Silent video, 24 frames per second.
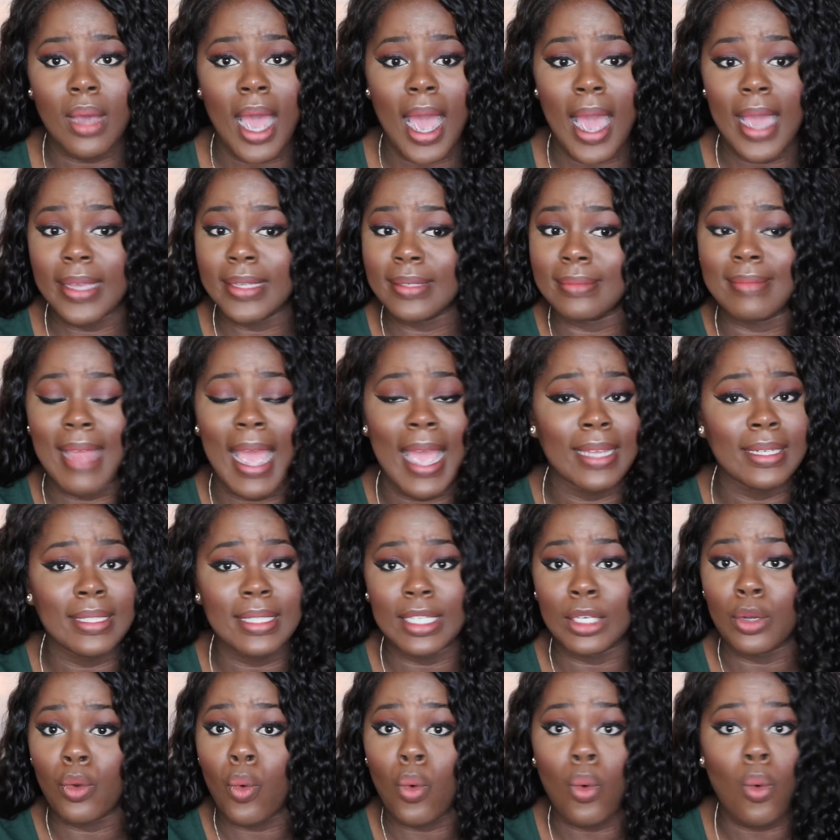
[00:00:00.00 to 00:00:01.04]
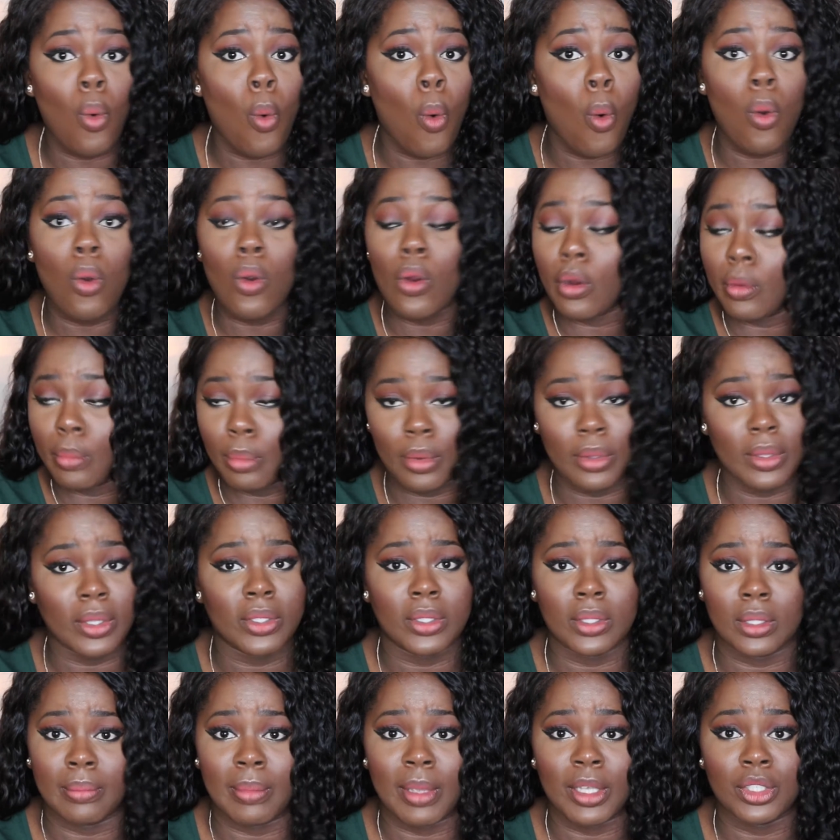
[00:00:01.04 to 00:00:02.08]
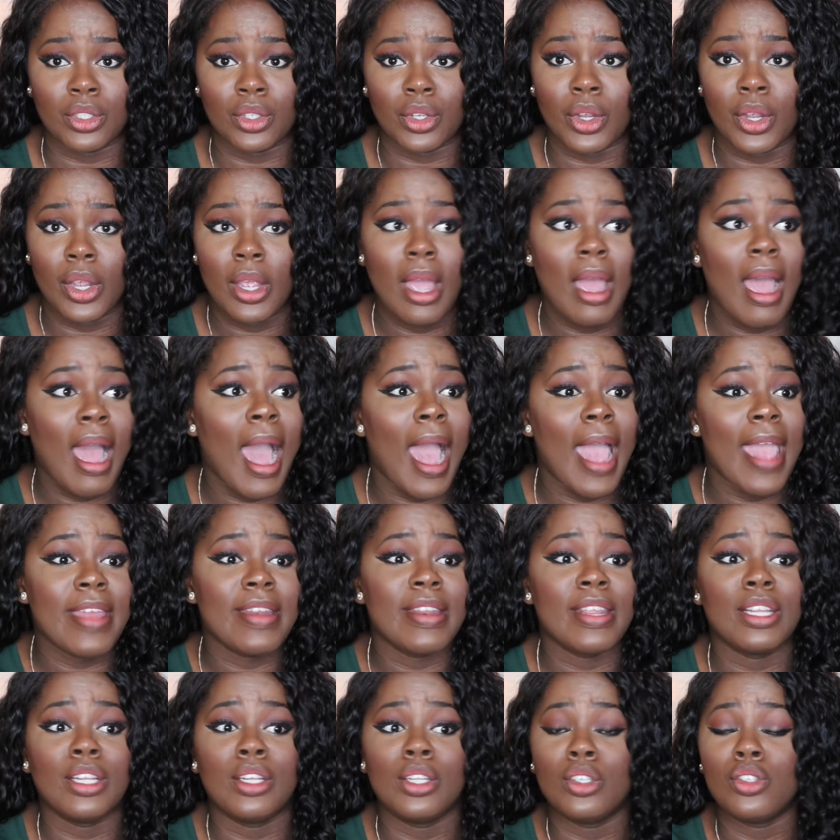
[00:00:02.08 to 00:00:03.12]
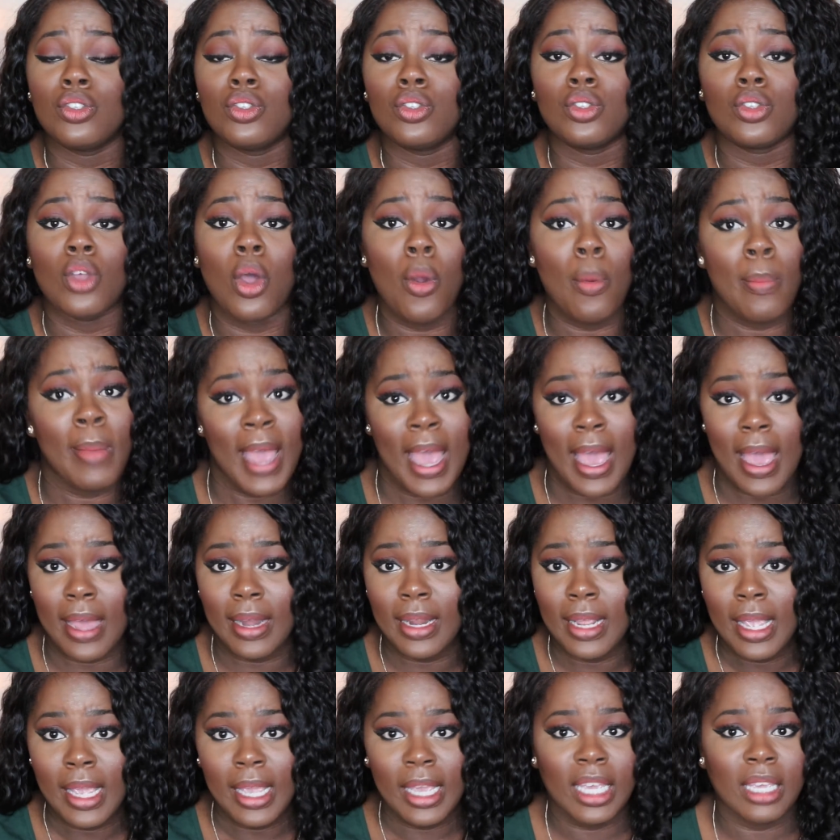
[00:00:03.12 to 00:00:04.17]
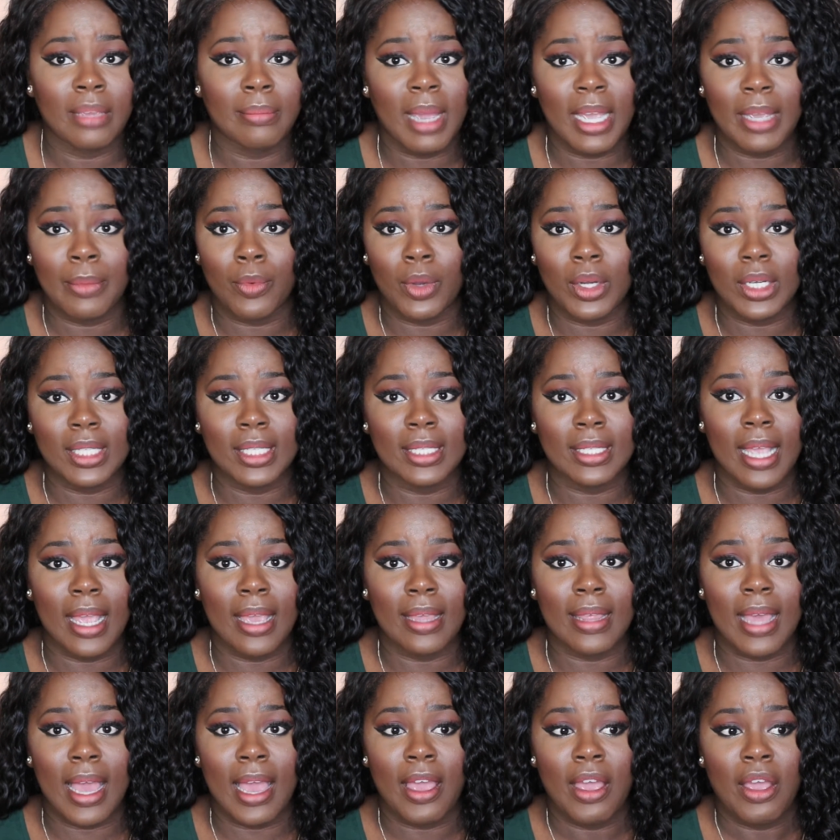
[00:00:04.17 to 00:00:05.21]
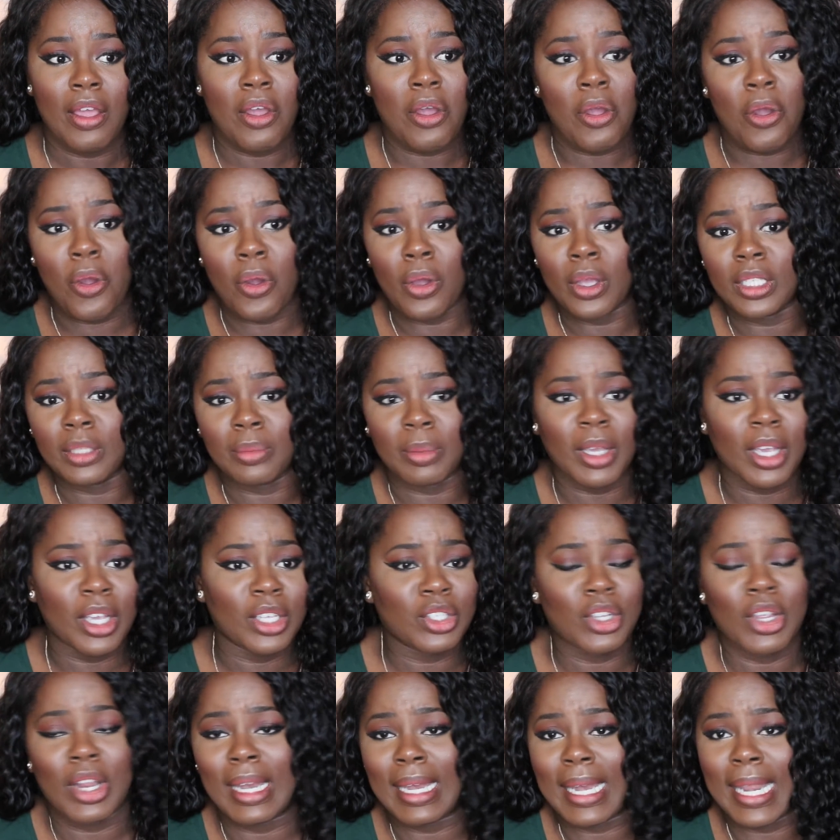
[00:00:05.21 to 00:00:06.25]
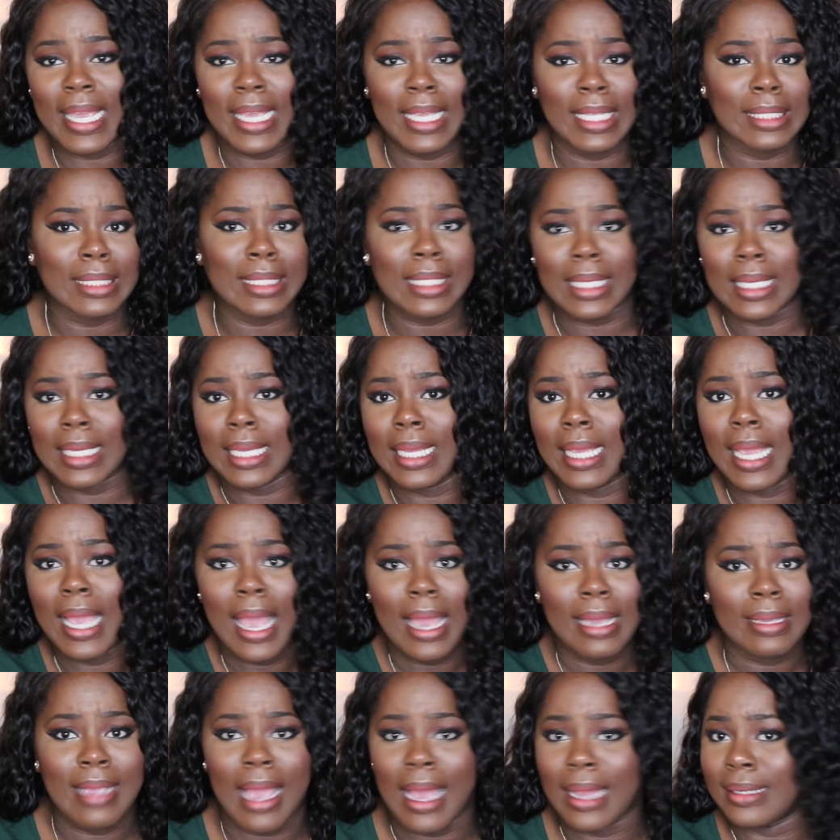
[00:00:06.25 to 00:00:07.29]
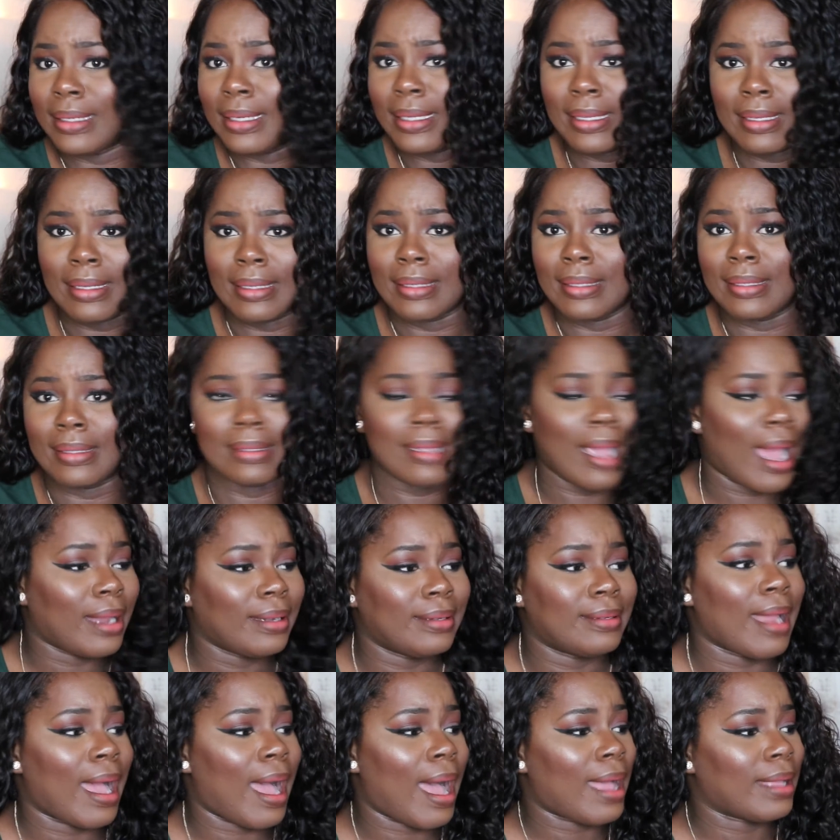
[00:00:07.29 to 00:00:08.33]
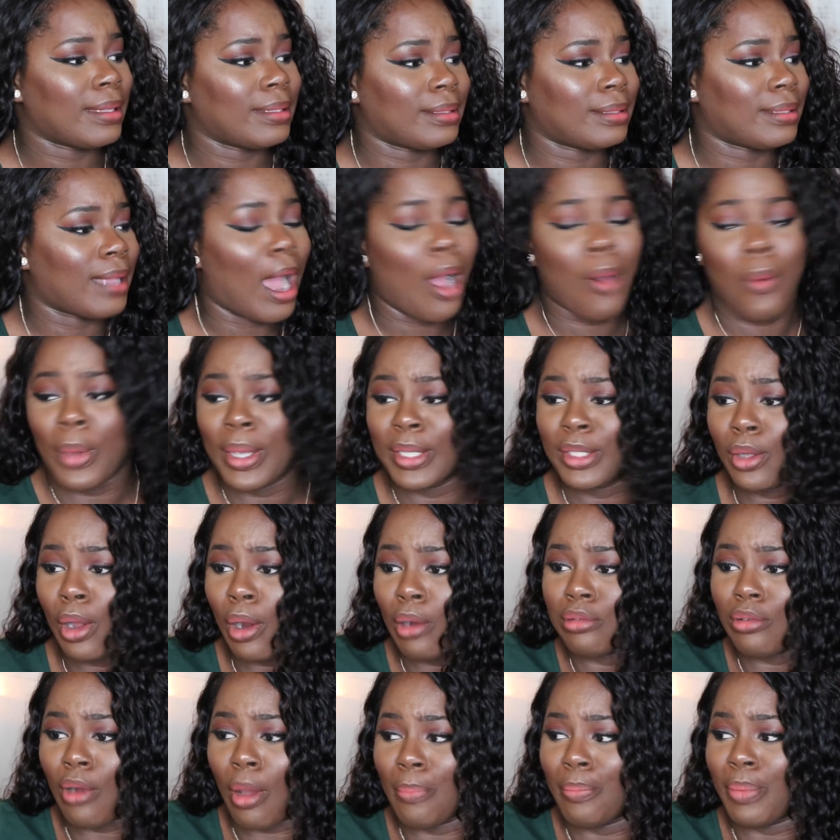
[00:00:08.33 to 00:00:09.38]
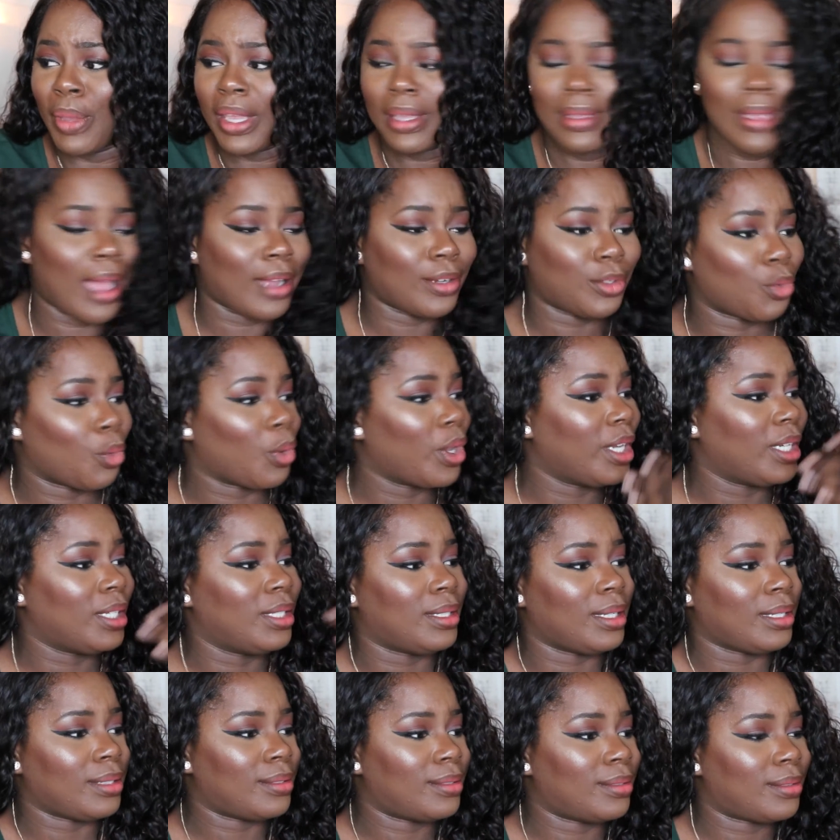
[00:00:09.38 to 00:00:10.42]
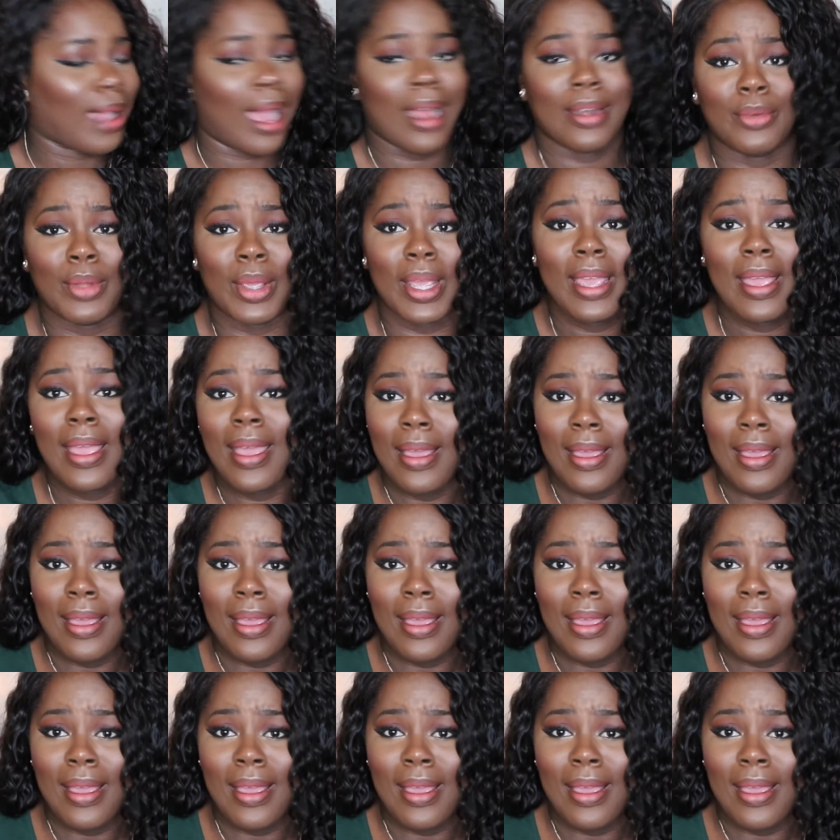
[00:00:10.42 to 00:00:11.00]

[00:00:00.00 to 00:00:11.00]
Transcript: I did horrible this semester. I did so bad. He might want to say that, oh, it's because you're lazy. You're this, you're that. You're always clubbing. You're doing this. You're doing...